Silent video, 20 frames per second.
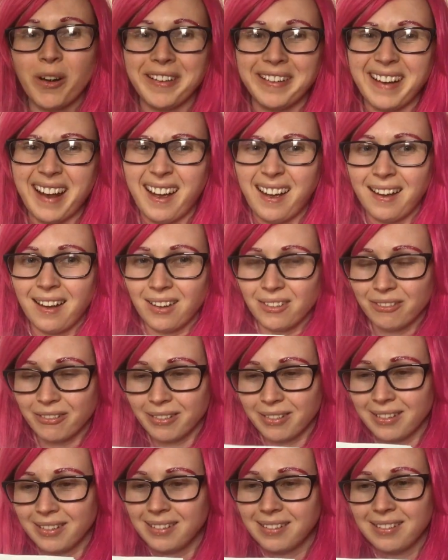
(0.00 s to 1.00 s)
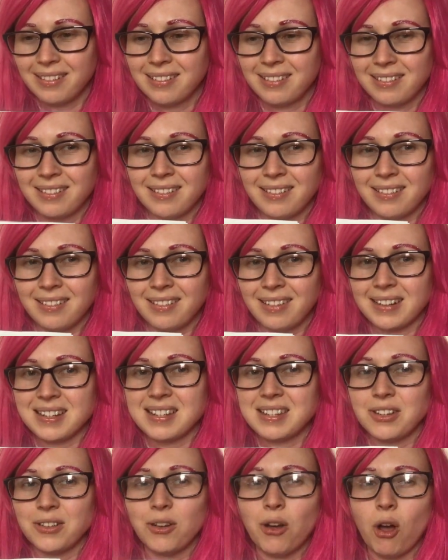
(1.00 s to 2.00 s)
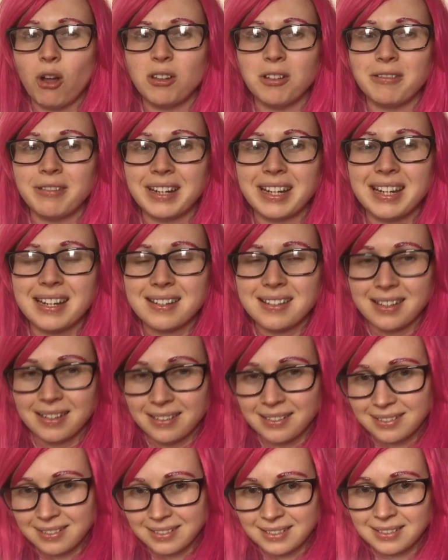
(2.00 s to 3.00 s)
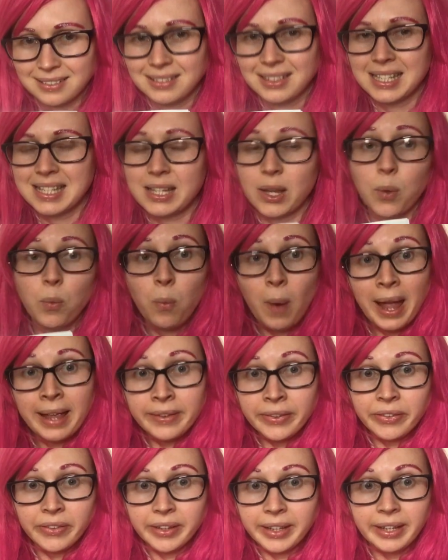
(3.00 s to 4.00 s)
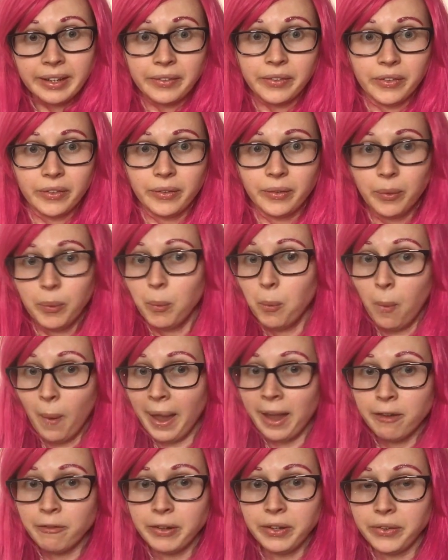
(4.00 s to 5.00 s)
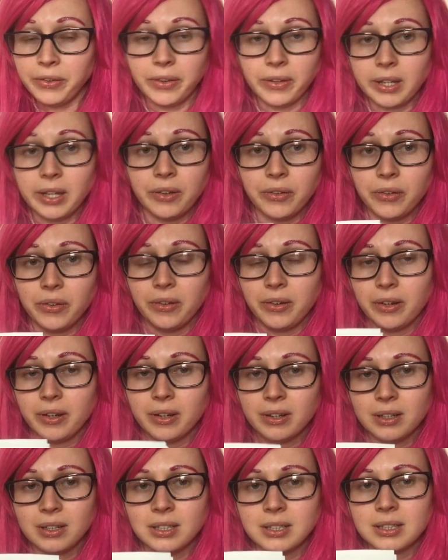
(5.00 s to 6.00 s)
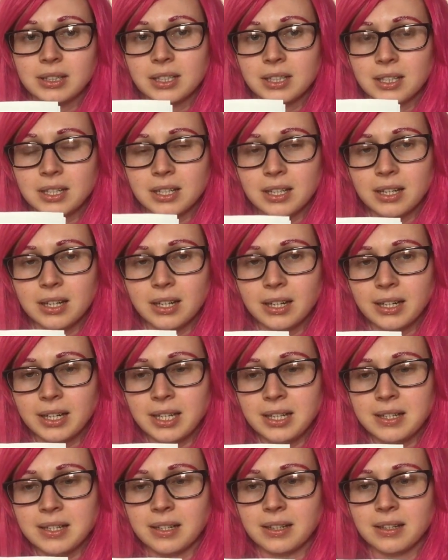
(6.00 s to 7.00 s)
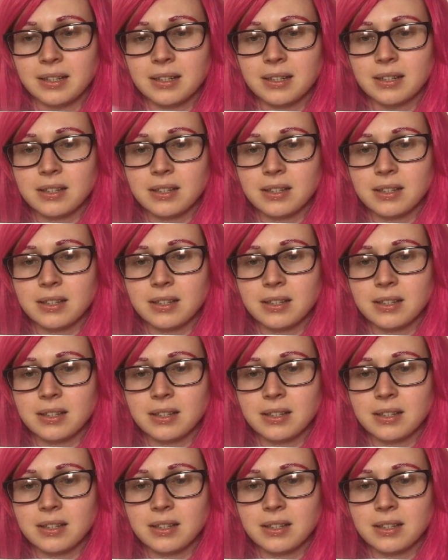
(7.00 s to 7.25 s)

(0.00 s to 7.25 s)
I still call her a kitten. Say, where's the kitten? Where is the kitten? Kitten.